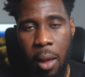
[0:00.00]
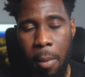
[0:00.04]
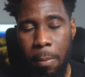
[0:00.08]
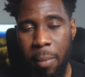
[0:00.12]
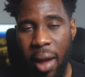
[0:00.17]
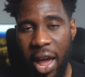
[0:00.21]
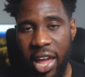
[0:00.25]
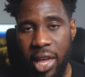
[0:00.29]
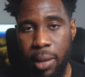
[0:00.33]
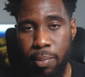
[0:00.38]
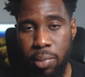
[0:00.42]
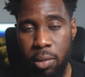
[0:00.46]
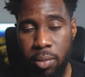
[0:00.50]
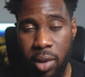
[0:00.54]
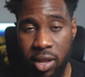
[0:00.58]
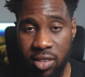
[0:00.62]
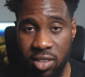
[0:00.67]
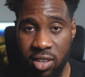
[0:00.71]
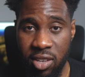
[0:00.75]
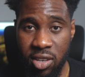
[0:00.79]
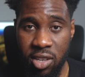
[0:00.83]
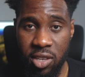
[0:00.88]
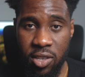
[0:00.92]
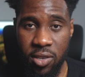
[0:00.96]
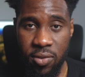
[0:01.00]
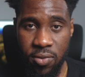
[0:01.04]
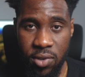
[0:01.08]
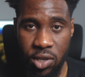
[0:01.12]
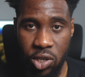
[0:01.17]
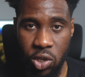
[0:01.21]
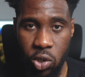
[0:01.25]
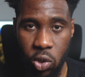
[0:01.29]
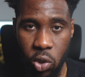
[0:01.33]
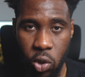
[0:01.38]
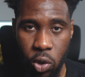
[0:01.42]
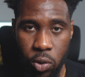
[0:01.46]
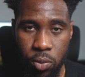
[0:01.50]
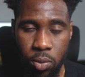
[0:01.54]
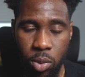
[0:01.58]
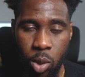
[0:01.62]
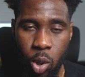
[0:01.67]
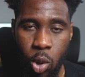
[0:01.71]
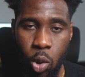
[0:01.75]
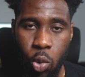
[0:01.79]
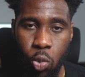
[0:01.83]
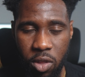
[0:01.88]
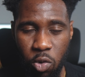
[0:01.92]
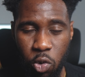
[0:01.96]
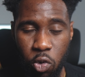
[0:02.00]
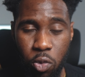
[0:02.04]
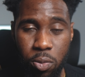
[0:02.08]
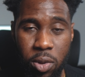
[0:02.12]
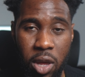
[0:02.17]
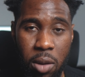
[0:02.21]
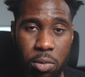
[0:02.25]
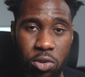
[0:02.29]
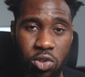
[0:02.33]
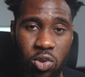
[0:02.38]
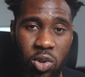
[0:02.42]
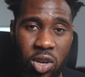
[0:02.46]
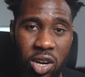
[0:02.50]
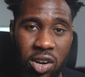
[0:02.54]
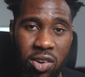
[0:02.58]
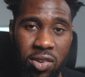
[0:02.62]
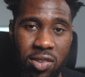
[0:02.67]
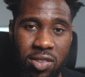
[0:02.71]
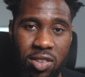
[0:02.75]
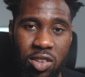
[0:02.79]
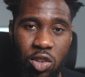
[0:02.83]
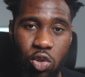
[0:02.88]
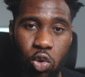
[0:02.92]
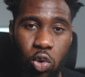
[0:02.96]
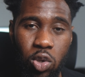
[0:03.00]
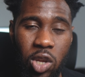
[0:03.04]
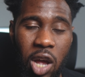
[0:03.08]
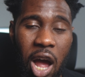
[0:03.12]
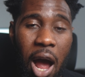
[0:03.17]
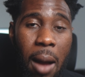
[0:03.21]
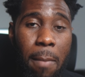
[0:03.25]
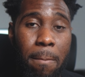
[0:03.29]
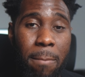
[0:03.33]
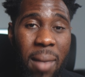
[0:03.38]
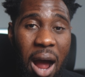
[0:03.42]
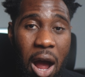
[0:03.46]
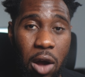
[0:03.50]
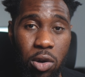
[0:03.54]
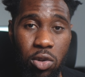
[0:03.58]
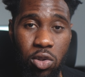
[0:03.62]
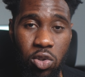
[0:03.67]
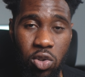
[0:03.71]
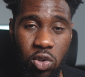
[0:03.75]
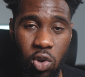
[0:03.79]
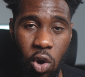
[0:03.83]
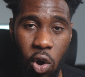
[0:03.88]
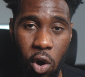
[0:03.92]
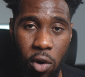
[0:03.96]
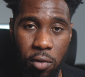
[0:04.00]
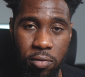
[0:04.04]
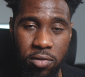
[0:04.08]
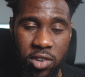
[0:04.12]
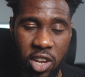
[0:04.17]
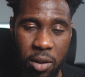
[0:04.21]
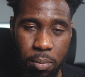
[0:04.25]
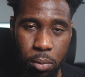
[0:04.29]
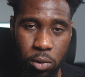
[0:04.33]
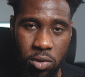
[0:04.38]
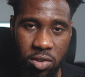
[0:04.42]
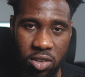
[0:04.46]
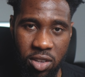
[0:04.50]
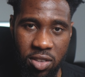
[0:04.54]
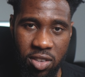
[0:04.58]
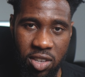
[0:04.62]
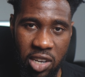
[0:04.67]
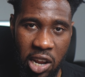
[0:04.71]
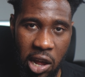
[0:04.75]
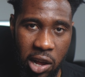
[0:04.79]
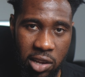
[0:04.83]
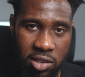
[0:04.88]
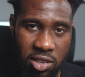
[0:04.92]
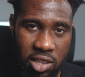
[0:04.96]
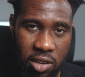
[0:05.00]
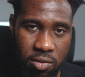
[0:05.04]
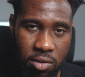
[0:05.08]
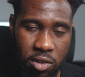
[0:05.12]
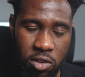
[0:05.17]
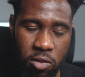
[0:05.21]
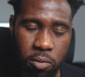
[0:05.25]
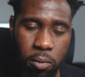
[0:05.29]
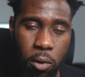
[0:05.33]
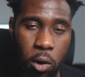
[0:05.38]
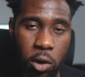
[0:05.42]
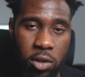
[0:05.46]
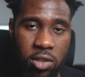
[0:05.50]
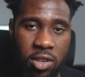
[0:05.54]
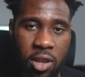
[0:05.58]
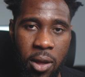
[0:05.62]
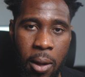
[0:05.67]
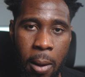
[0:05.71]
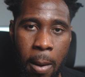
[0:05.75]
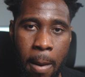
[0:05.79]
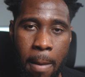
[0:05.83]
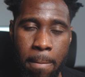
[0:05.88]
By implementing this feature, we'll be able to increase the total amount of deposits in our savings pot